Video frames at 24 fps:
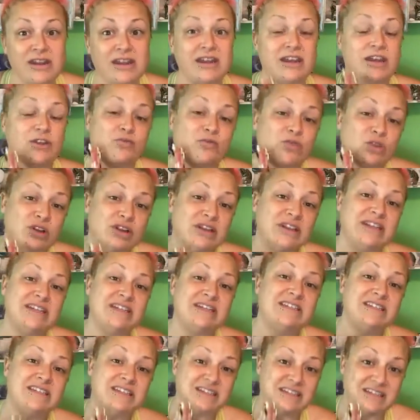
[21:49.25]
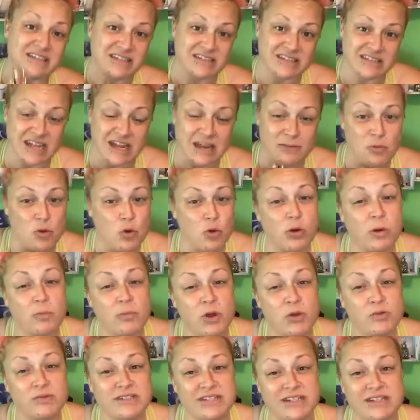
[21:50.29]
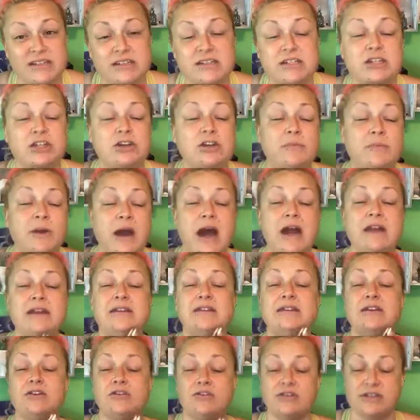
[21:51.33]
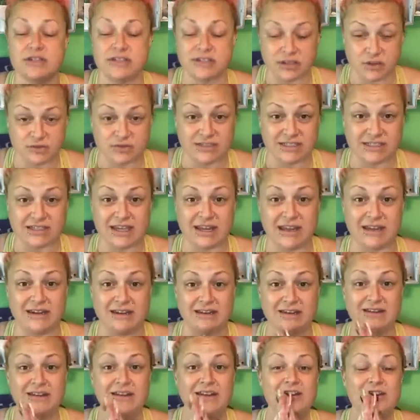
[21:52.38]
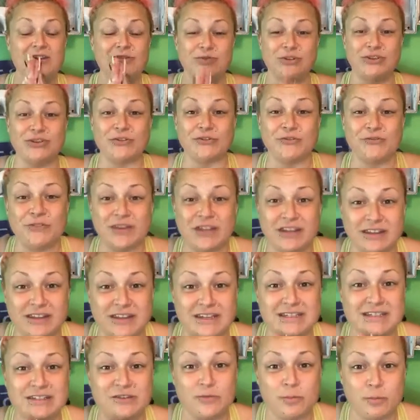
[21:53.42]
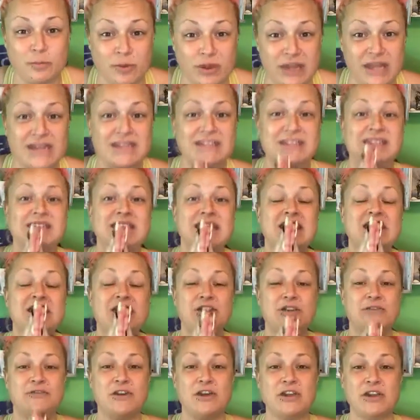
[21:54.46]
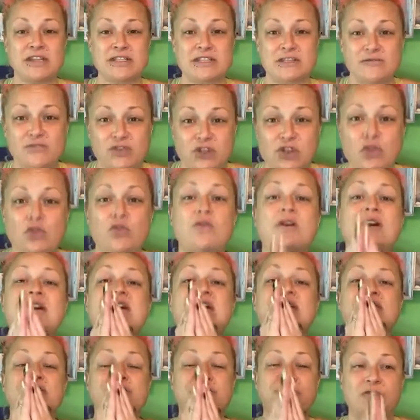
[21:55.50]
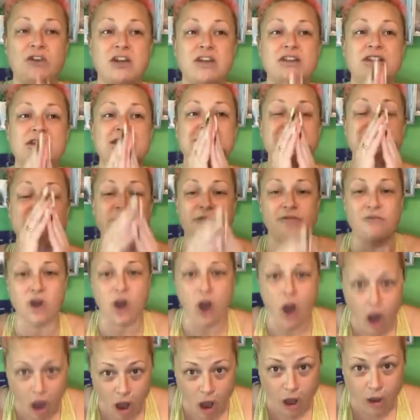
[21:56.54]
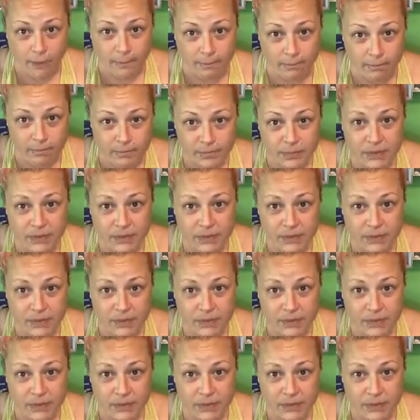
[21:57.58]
it releases the same hormones into your body that are associated with the feelings of bliss, the feelings of joy, and the feelings of calm.